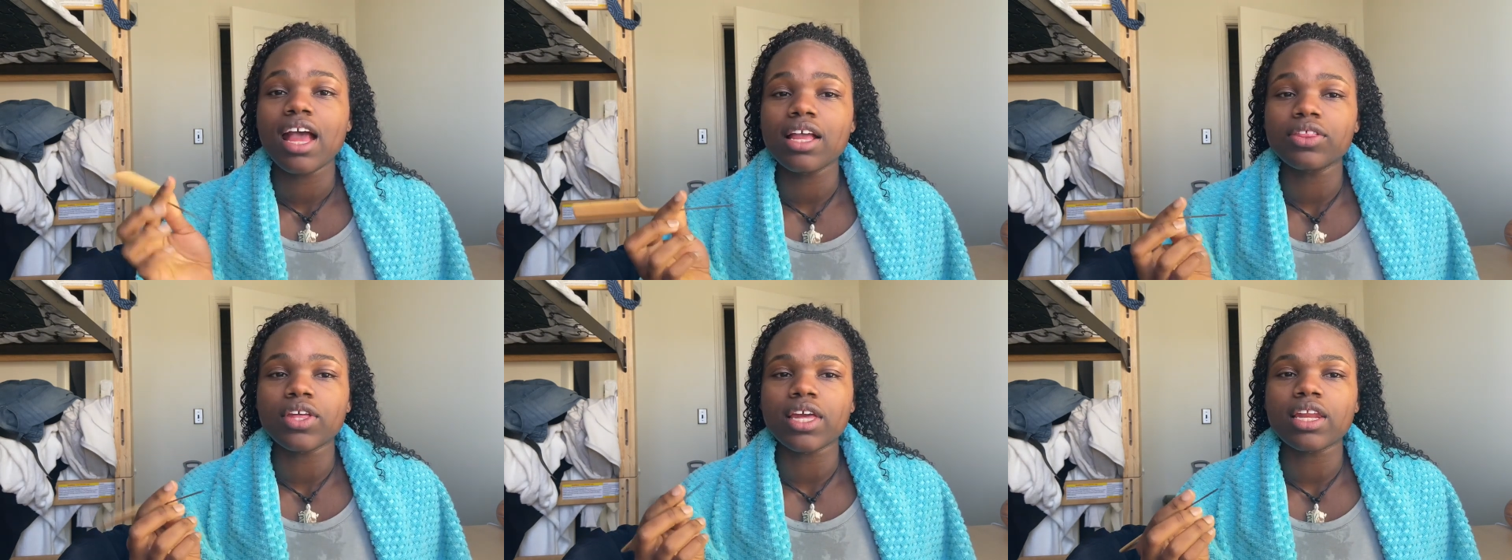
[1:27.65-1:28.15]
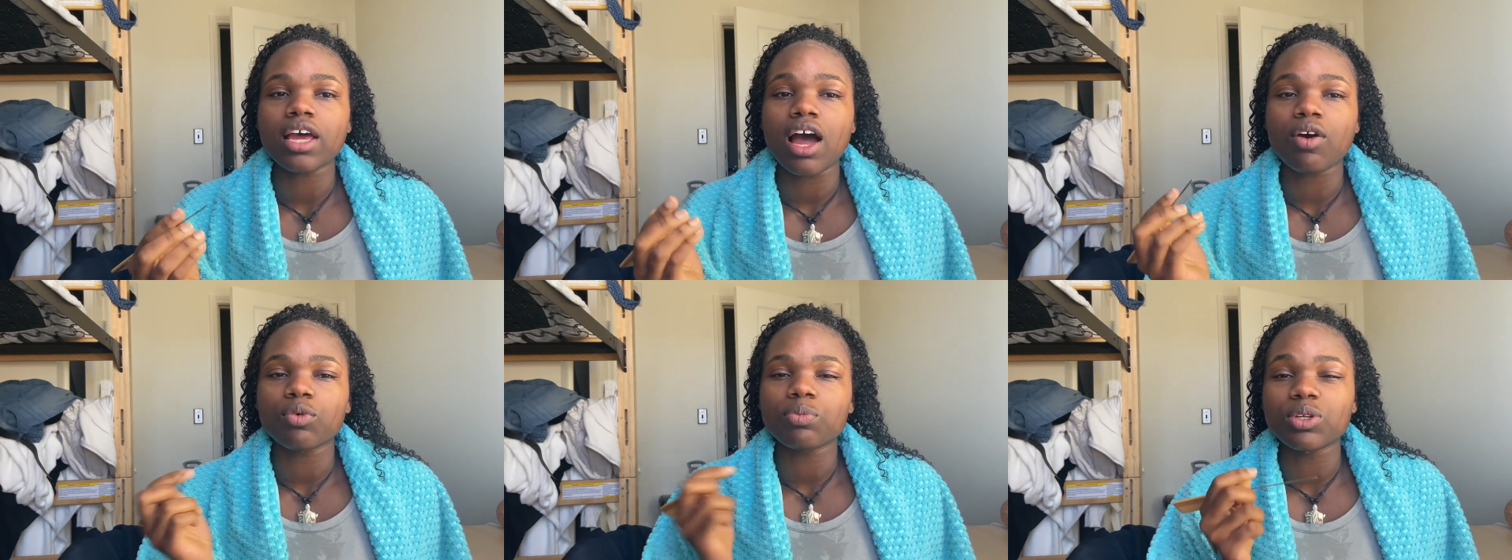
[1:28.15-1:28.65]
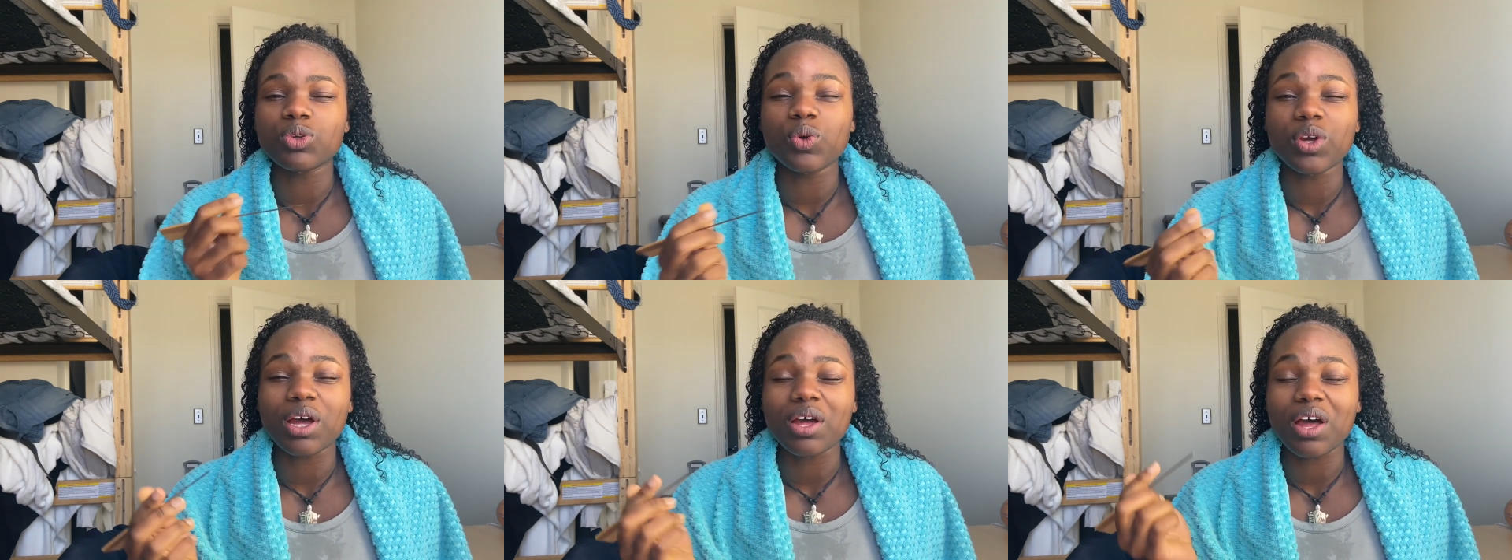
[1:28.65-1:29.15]
and then I will be
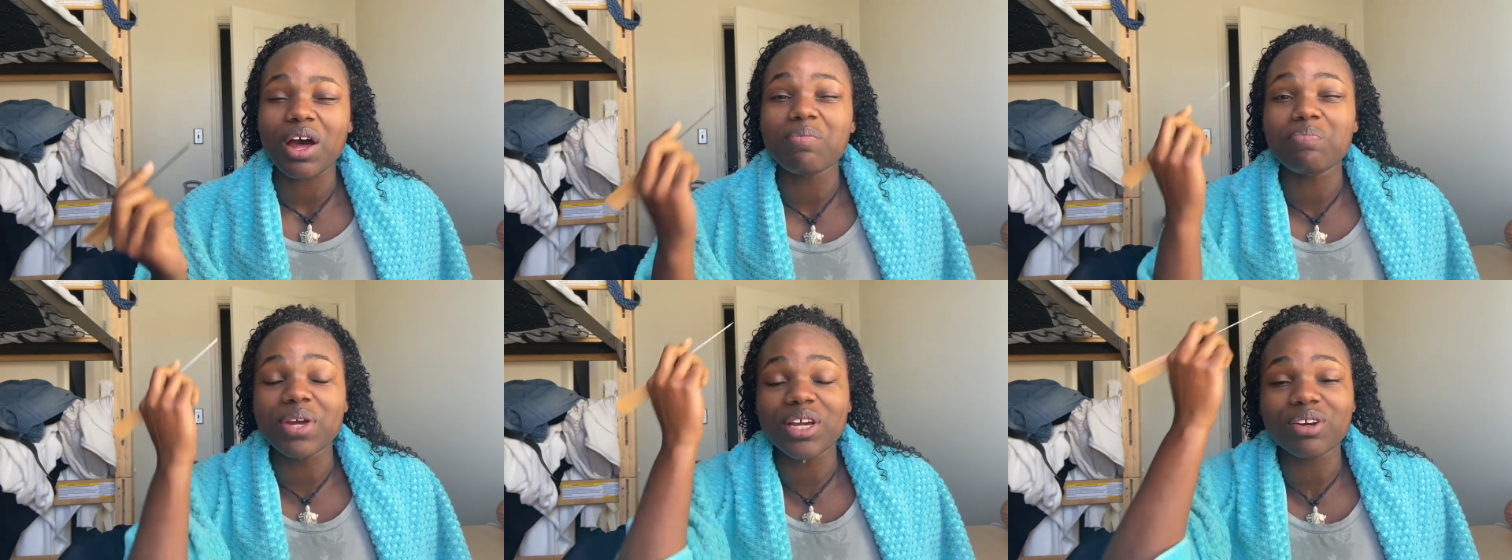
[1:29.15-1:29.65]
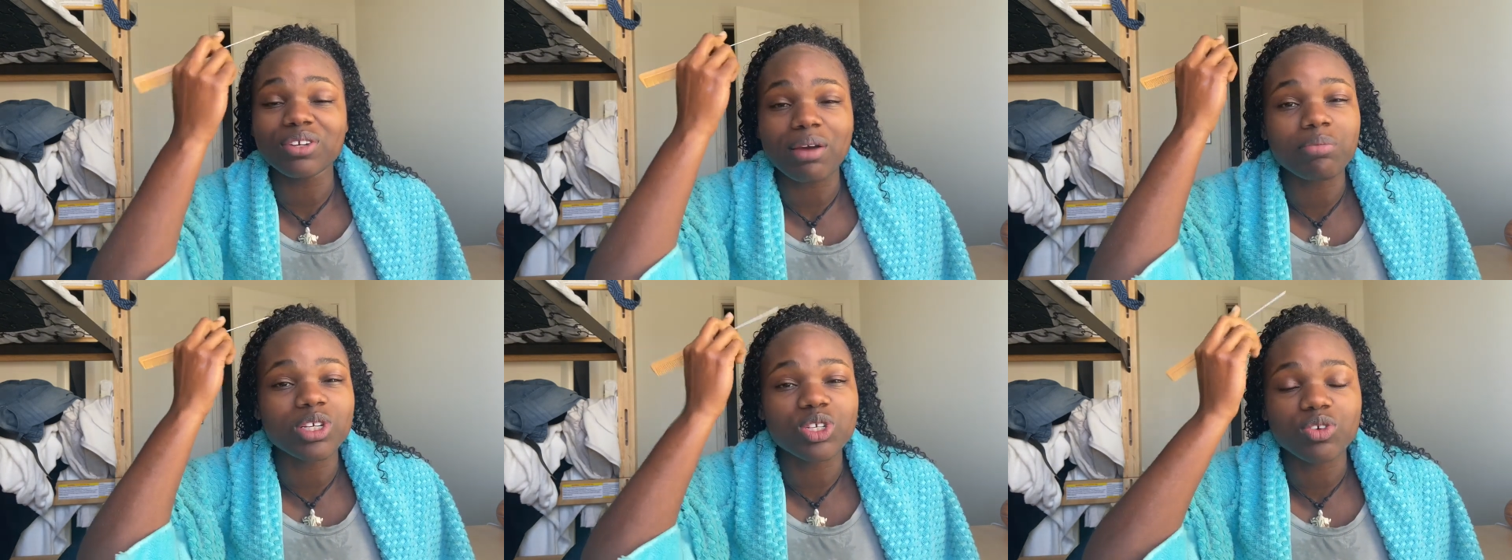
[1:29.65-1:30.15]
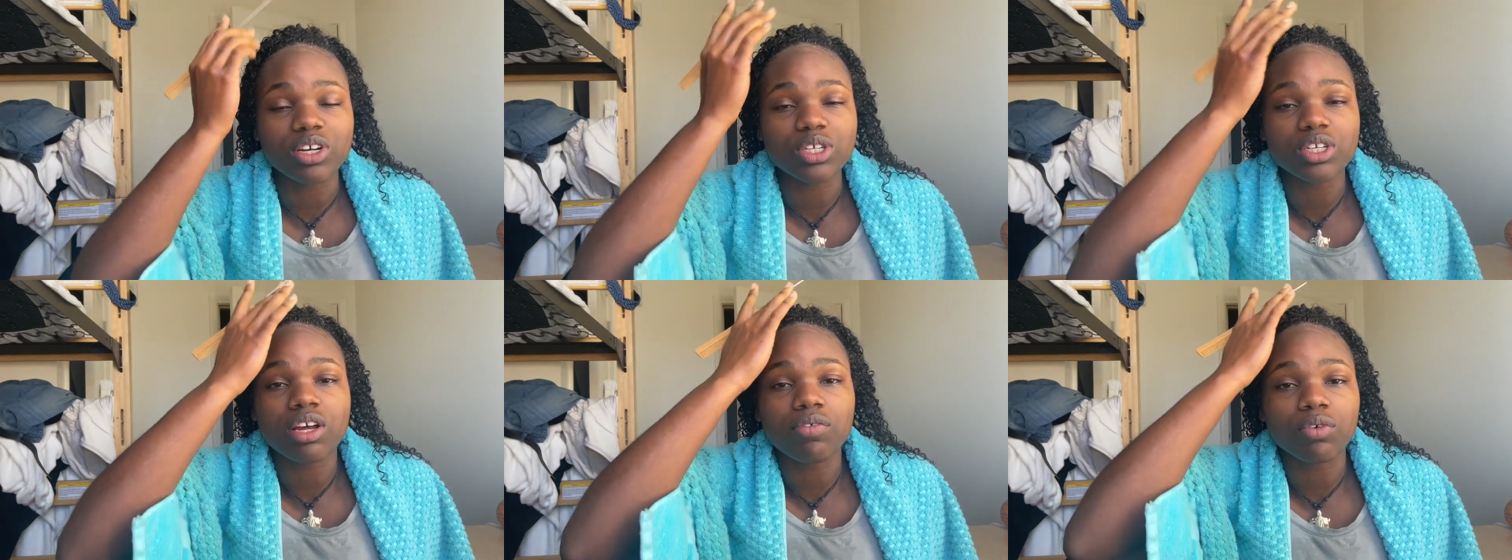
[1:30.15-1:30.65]
doing a bigger
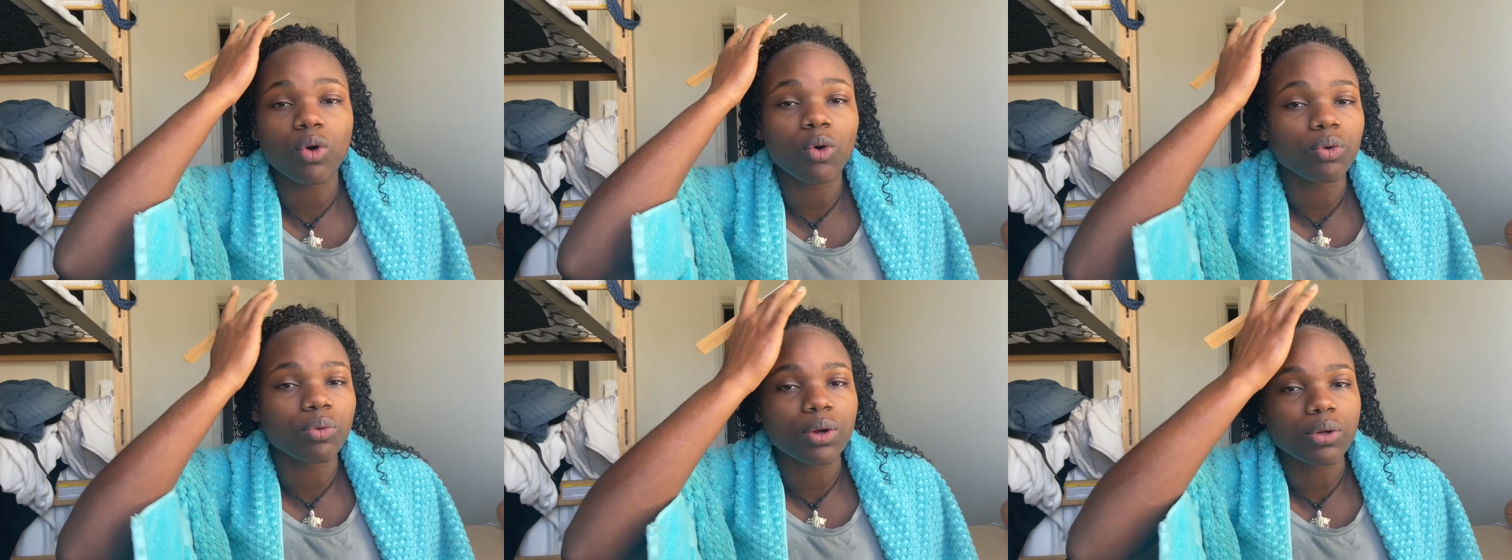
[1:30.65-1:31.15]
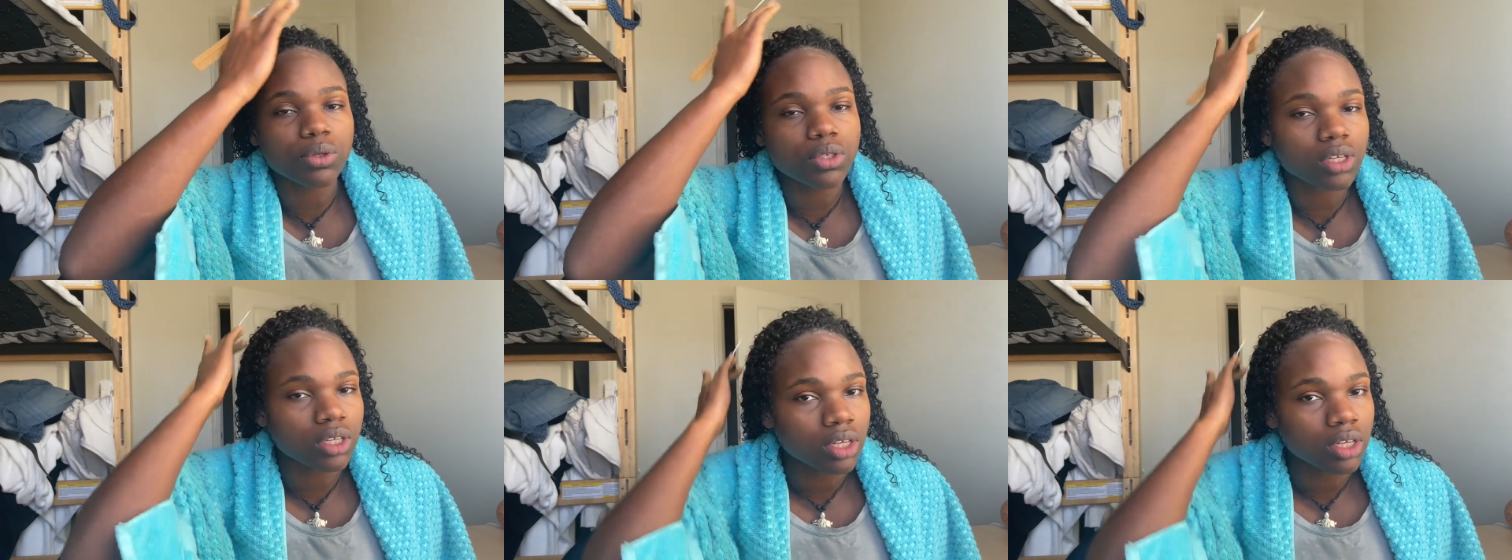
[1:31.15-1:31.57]
demonstration of cornrows